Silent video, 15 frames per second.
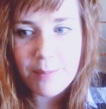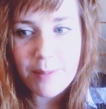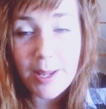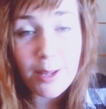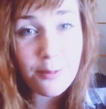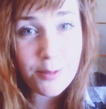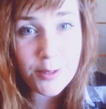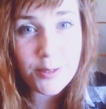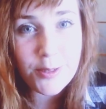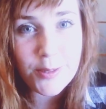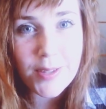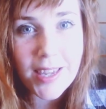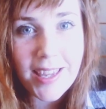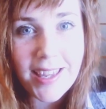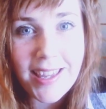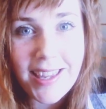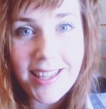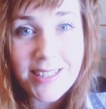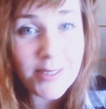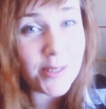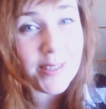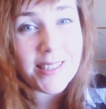If you do get
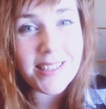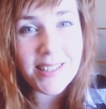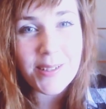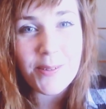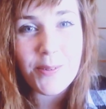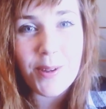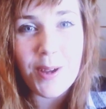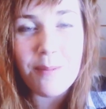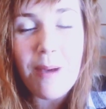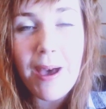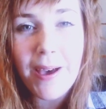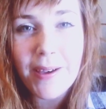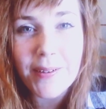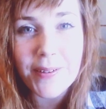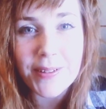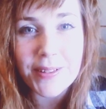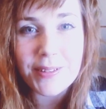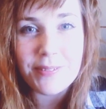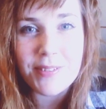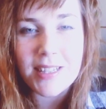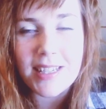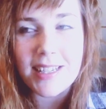exhausted from all
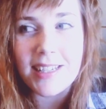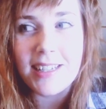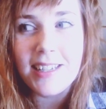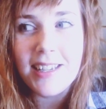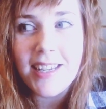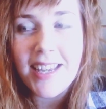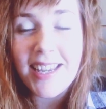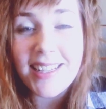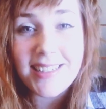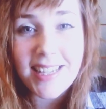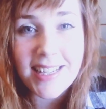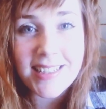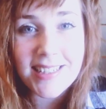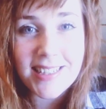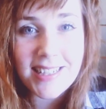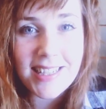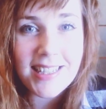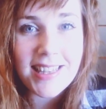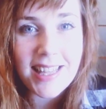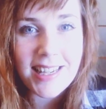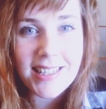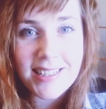of the intensity
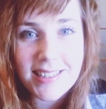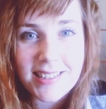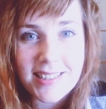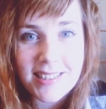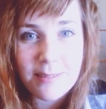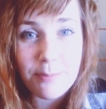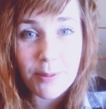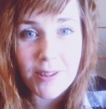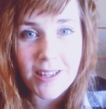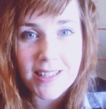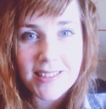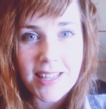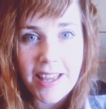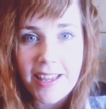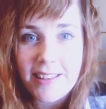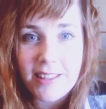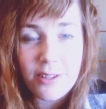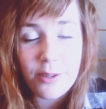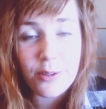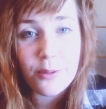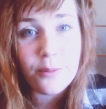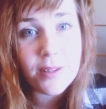that is Bunkasai, then you
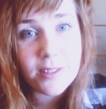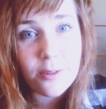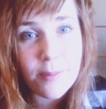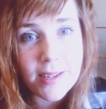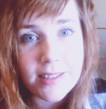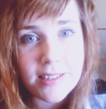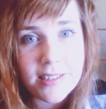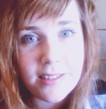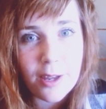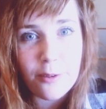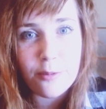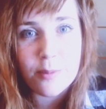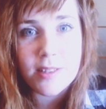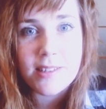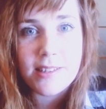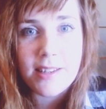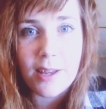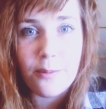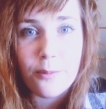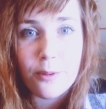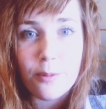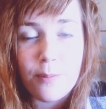can always go back to the staff room and sit
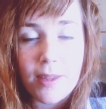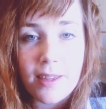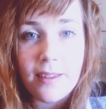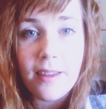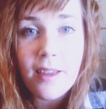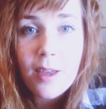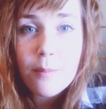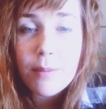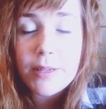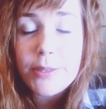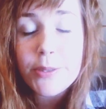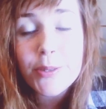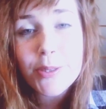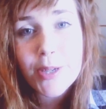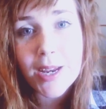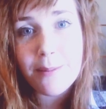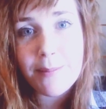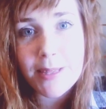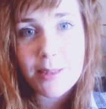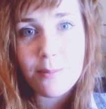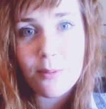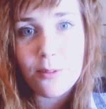down for a bit. But do try and
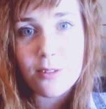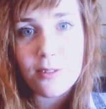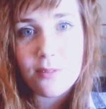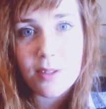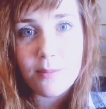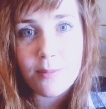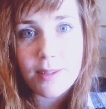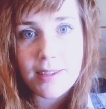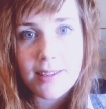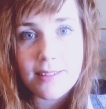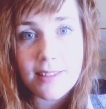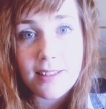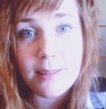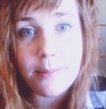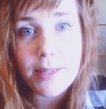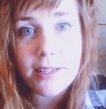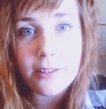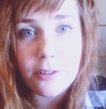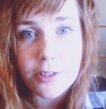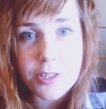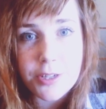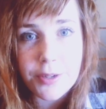make the most of it, because it'll mean a
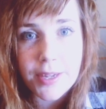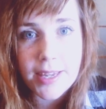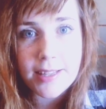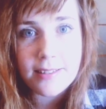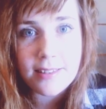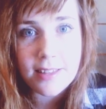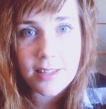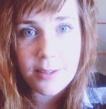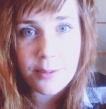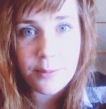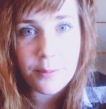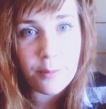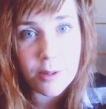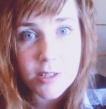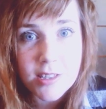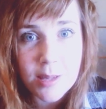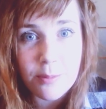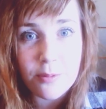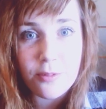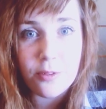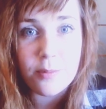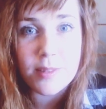lot to your kids that you watch their
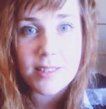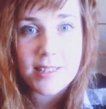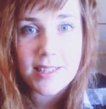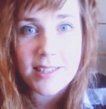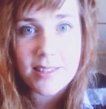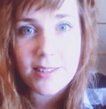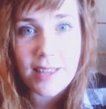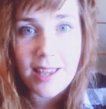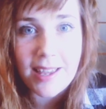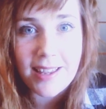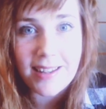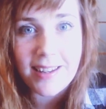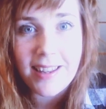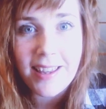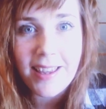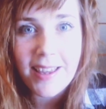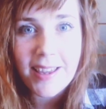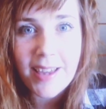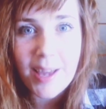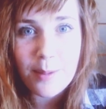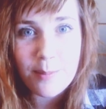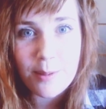performances and
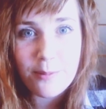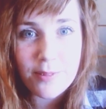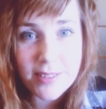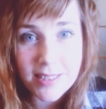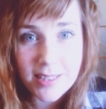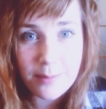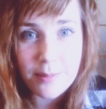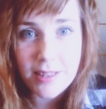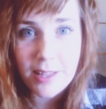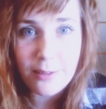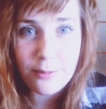come and visit them at their